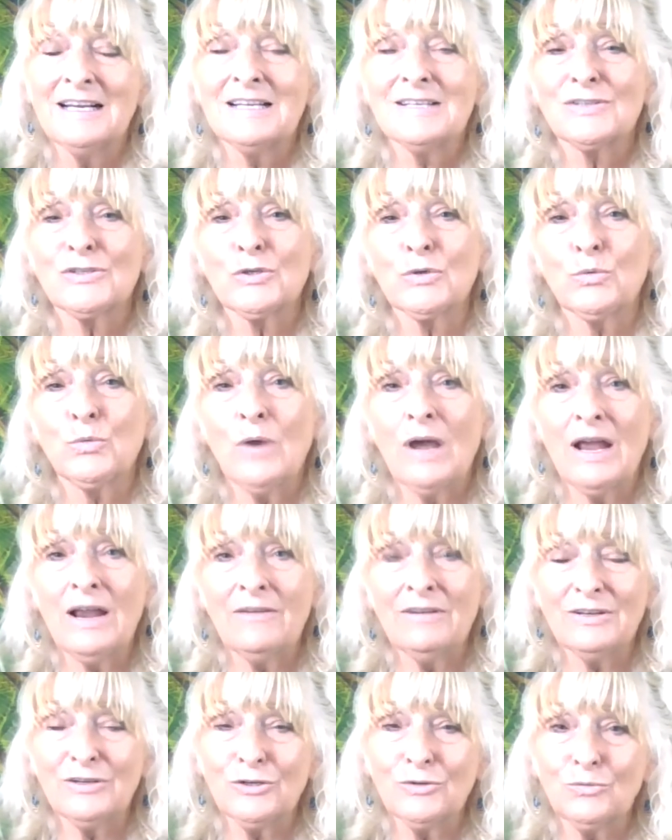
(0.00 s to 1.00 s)
So
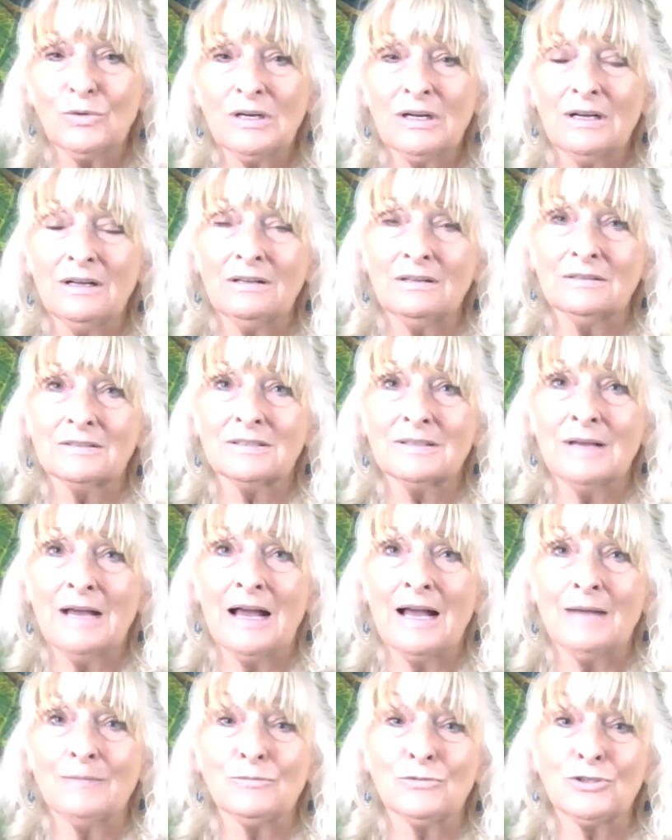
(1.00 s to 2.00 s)
where in your world
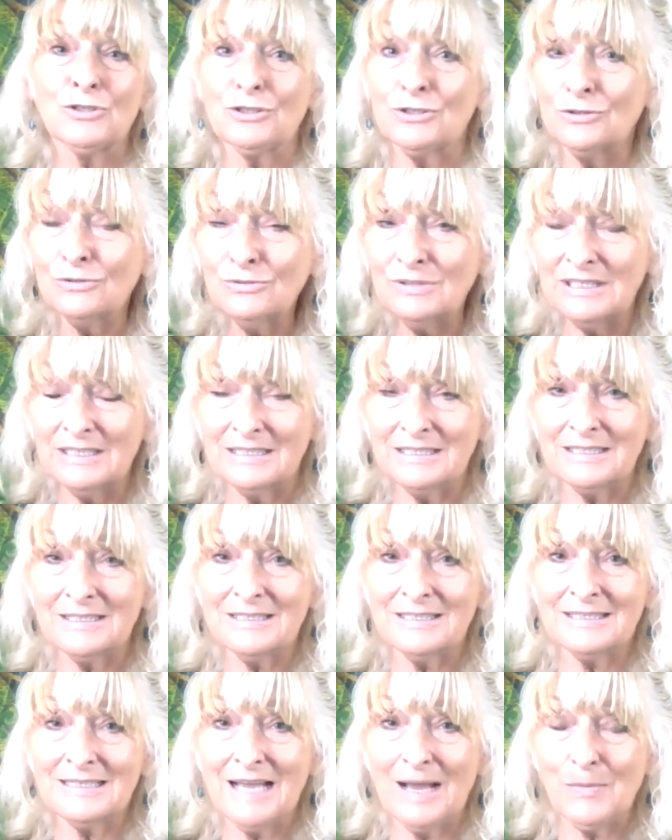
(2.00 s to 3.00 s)
do you need
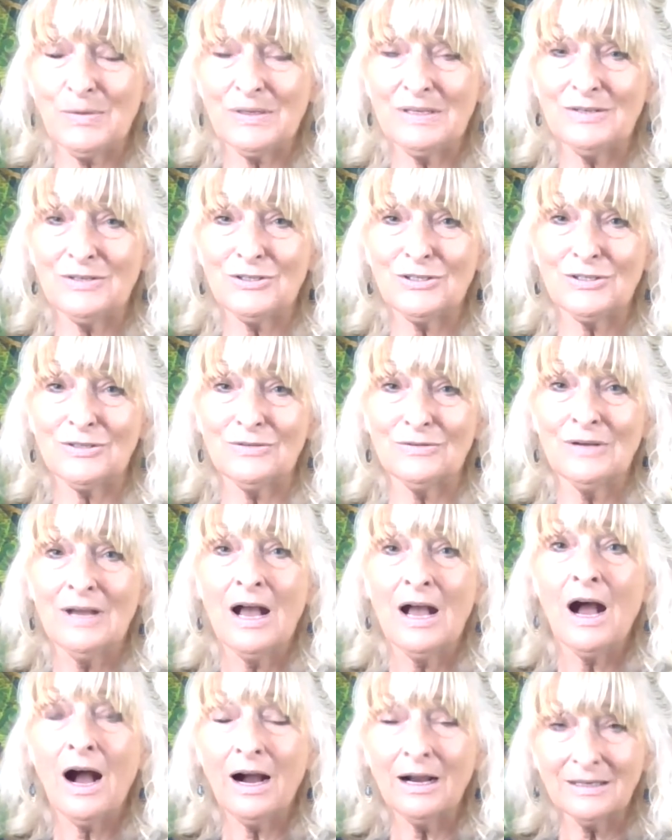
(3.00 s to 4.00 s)
to tap into
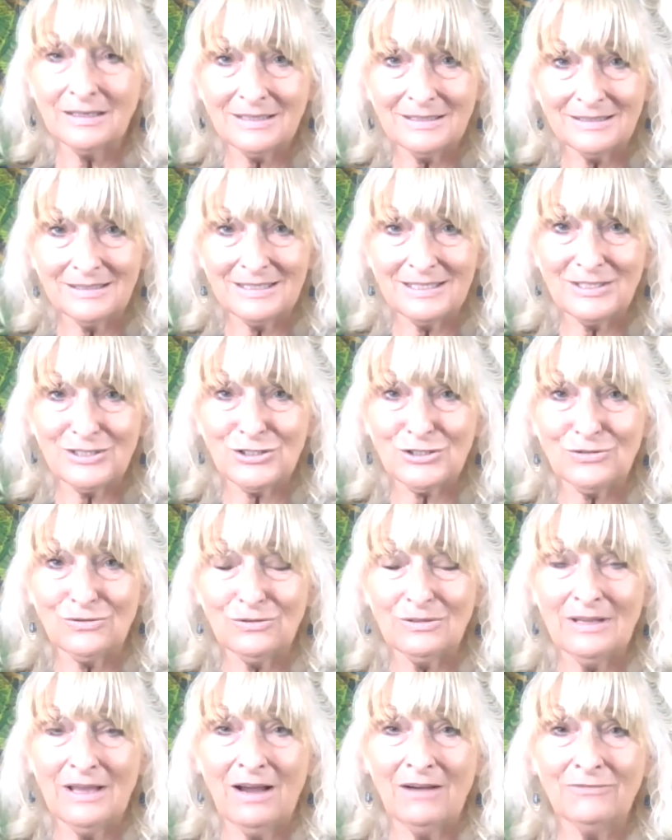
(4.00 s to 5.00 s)

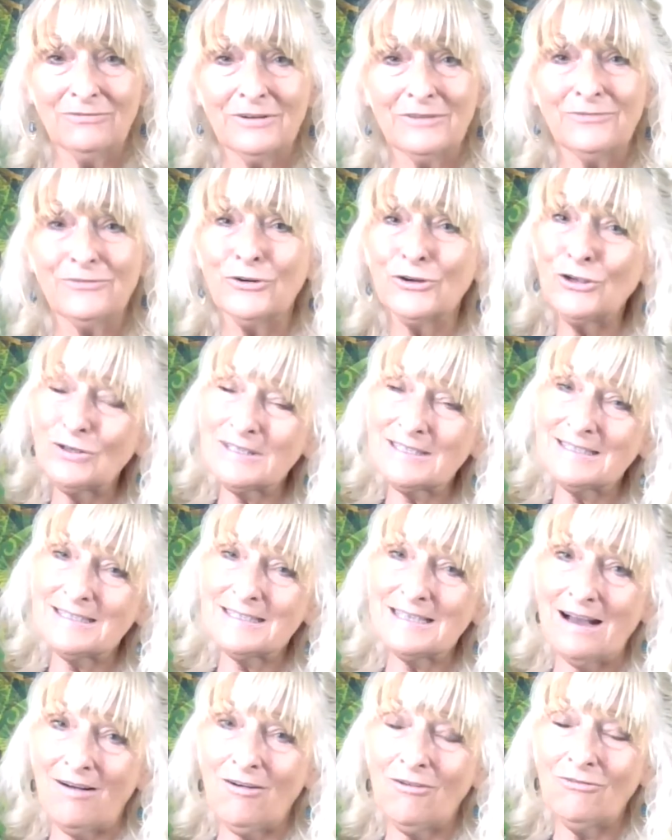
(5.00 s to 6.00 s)
unconditional love for
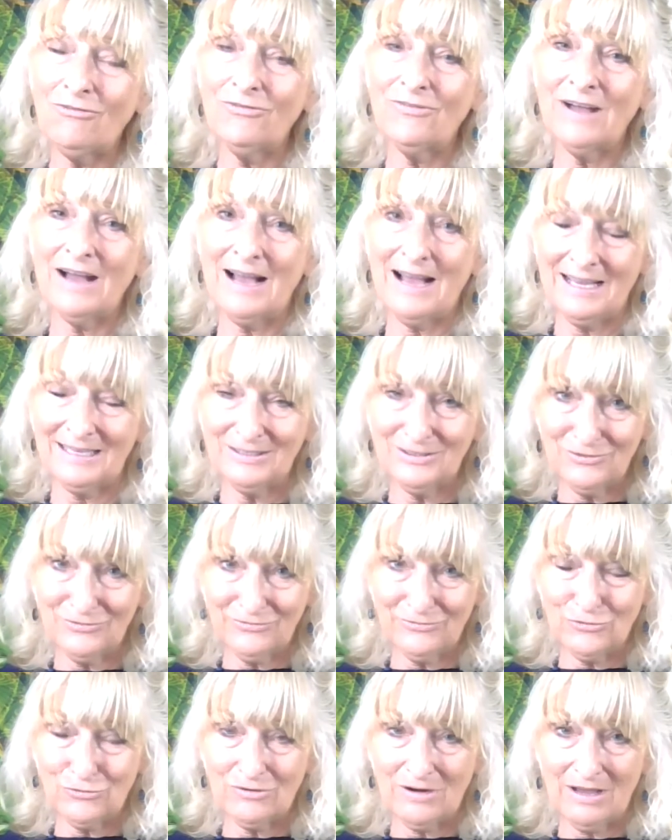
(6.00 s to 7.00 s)
yourself and
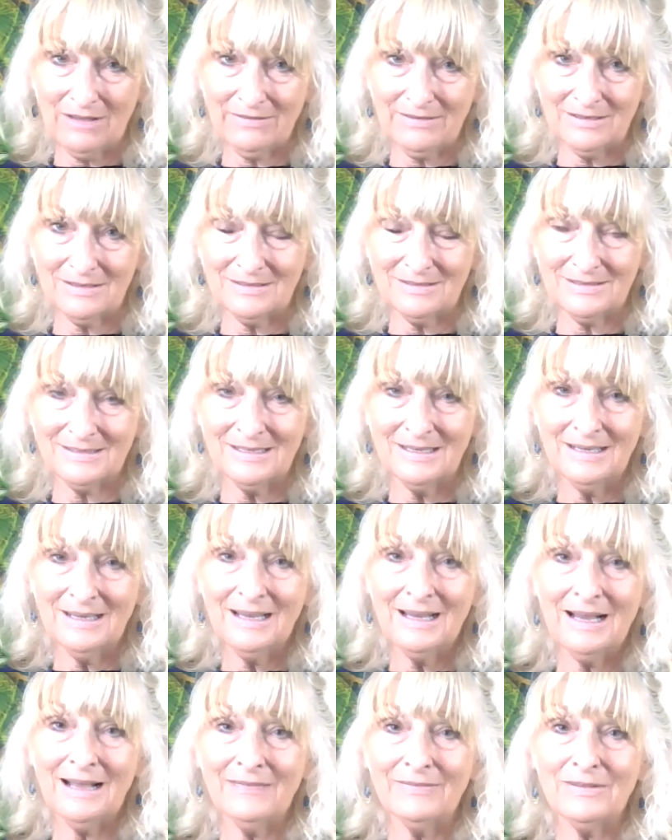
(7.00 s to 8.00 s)
for others?
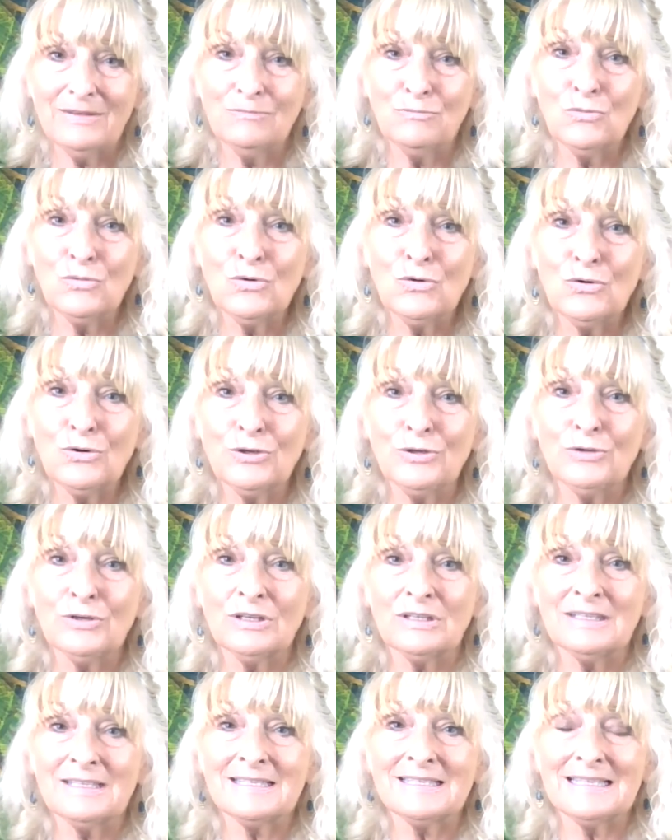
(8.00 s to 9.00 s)
And the more you
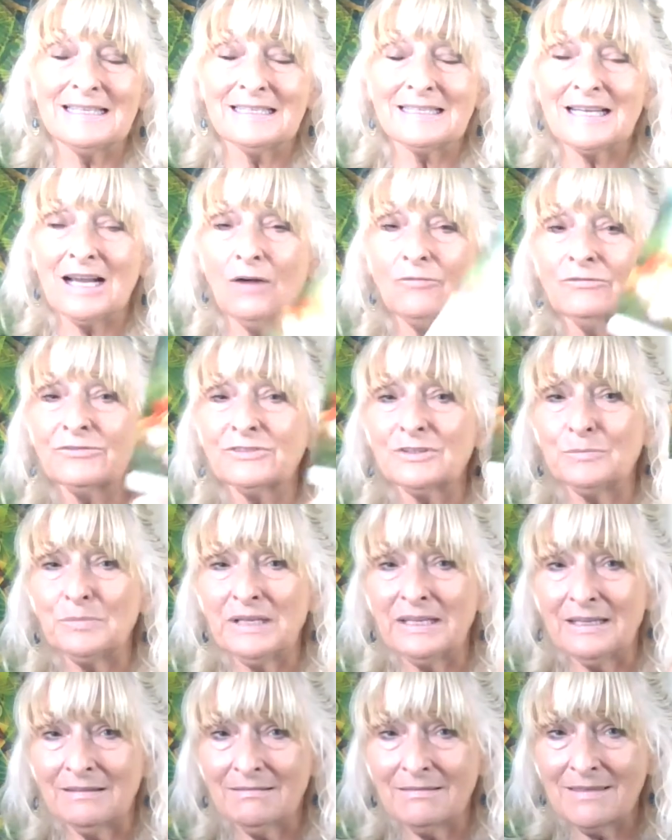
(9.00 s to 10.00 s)
can sit
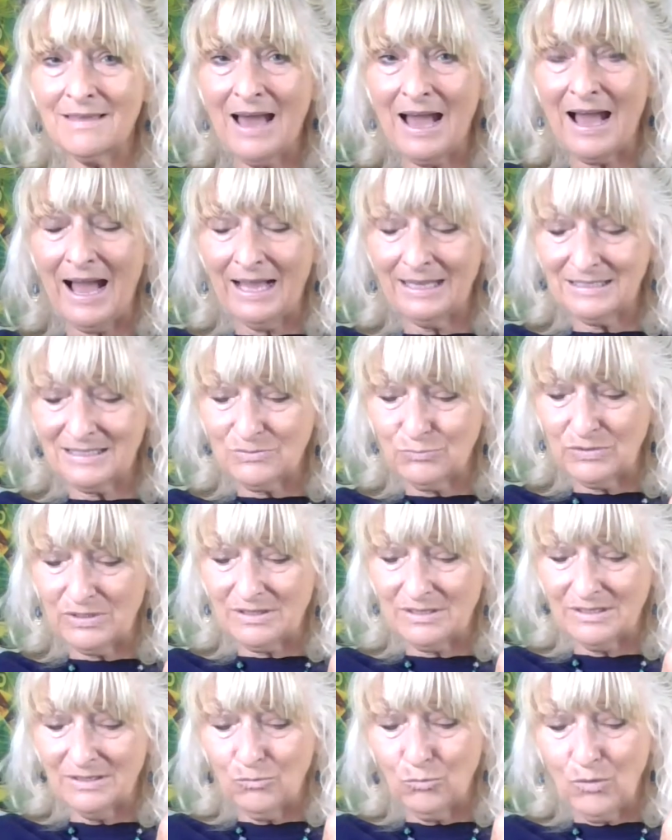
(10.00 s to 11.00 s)
comfortably in that,
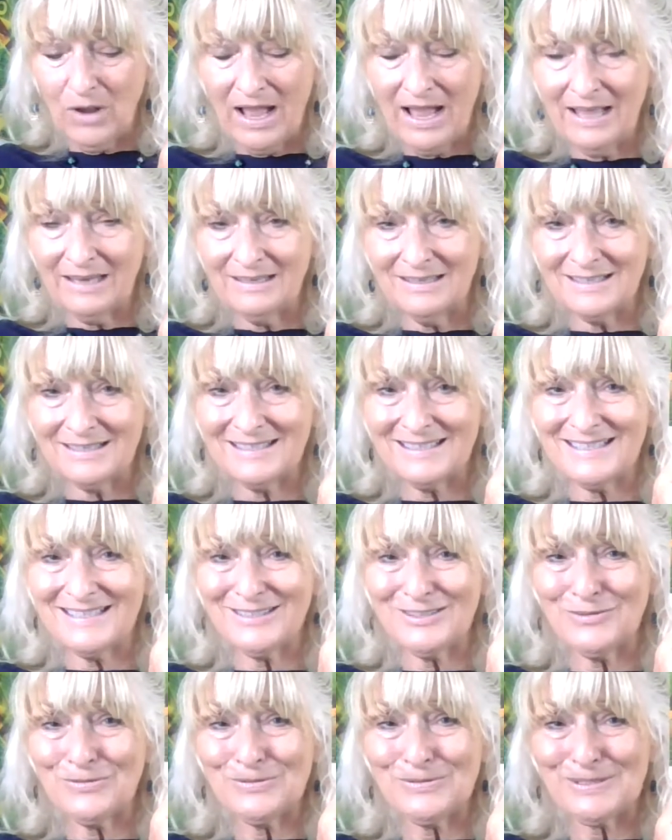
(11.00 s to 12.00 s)
with an awareness
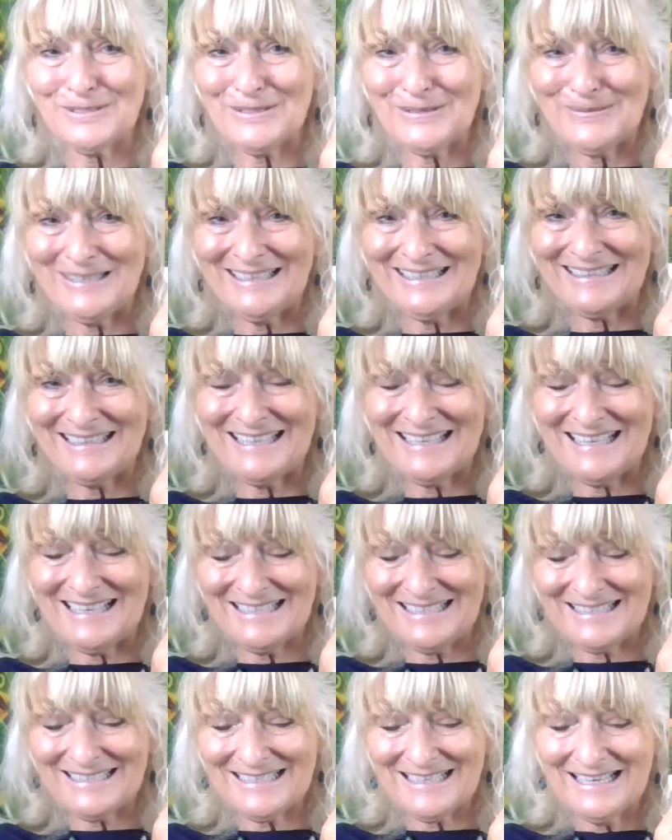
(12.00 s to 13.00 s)
that you also need
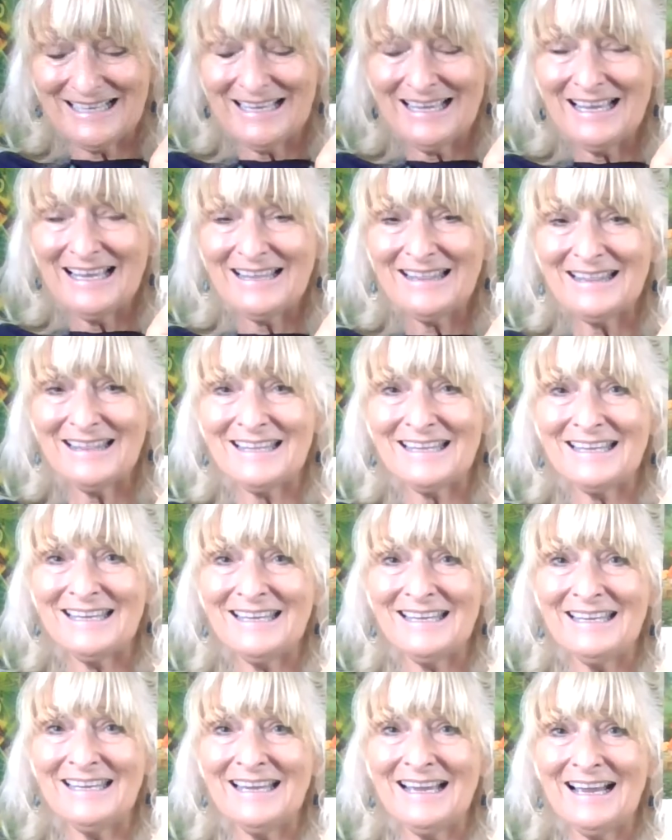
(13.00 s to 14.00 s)
this,
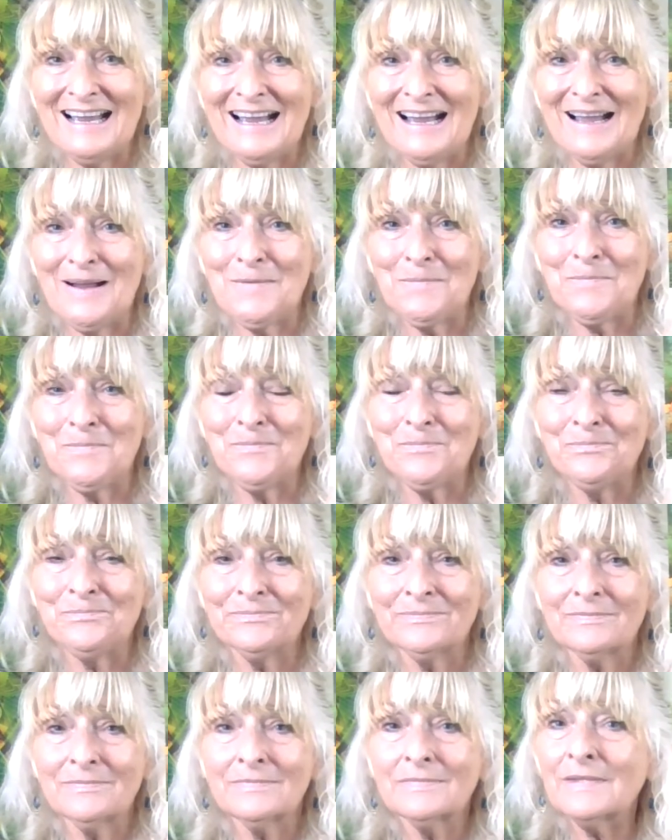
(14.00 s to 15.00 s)
the
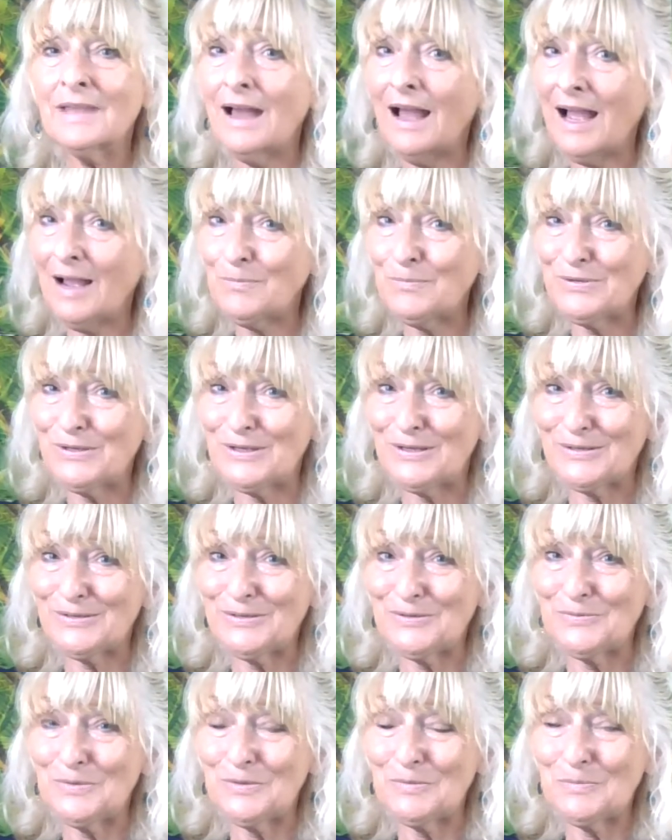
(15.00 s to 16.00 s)
happier
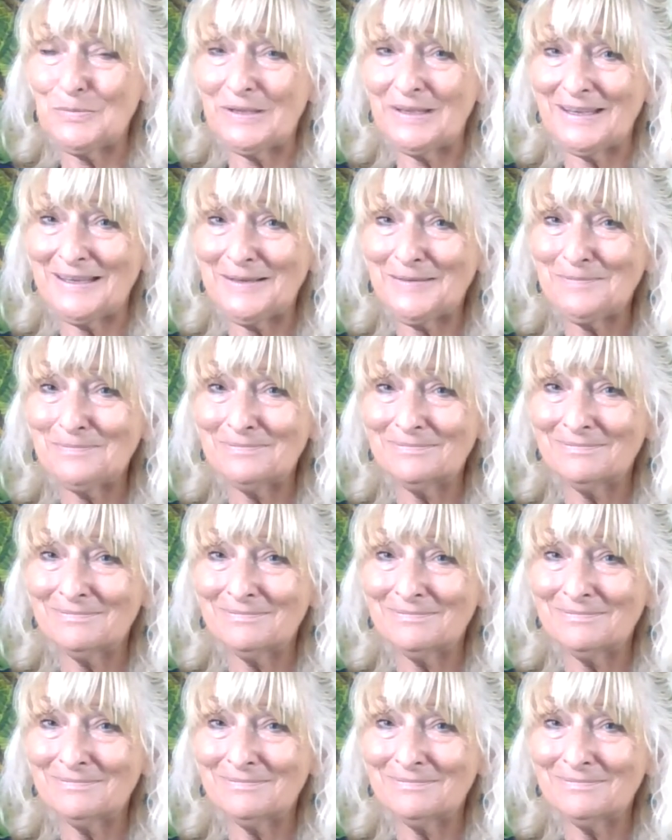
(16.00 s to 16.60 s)
you will be.